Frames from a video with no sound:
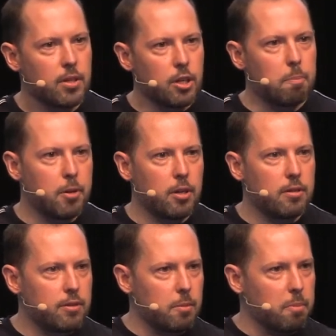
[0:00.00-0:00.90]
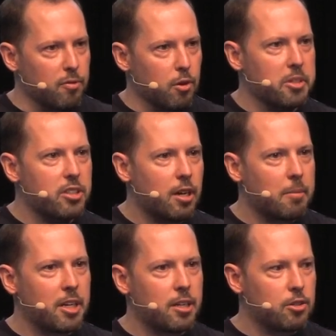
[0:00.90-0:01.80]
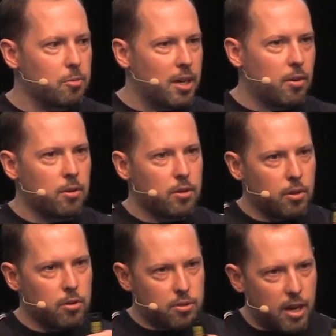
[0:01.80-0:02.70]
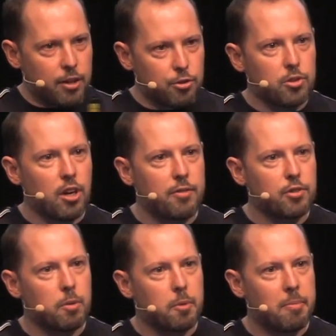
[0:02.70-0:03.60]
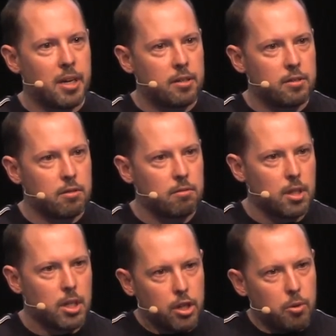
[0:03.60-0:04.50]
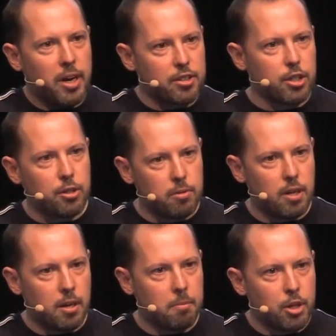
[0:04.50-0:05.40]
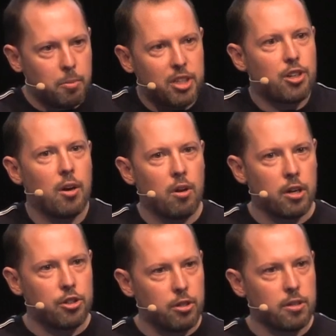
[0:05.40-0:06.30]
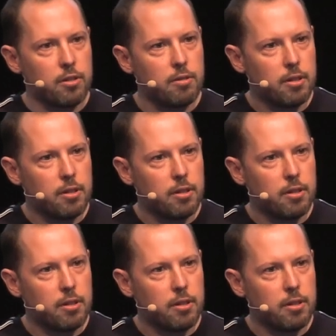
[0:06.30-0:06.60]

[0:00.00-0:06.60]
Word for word: You put some performance timings around those actual JavaScript commands, you execute them, and you measure how long it took.